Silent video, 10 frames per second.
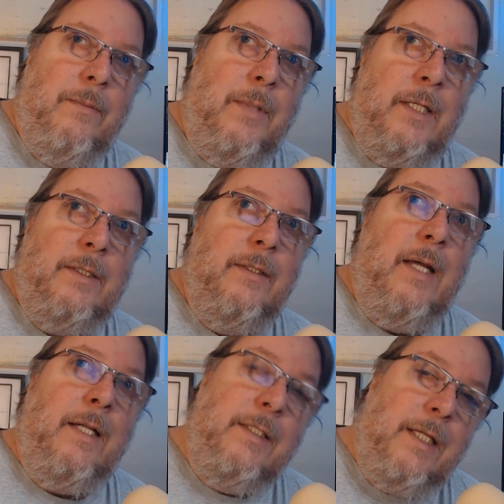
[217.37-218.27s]
But
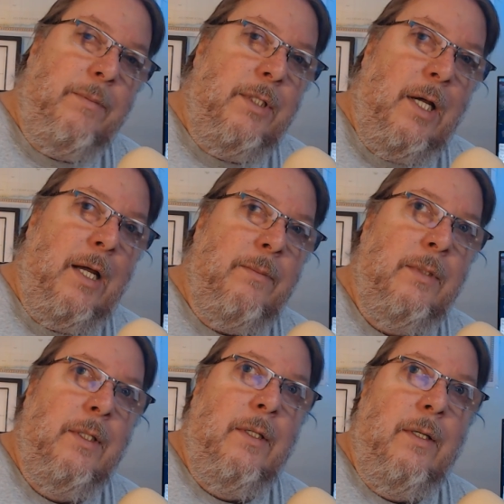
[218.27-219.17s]
at the same
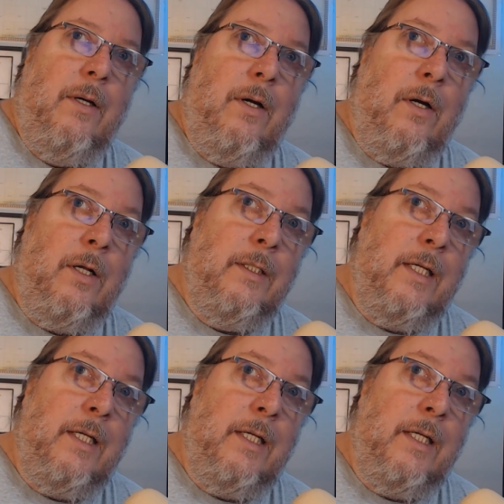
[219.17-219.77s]
time, all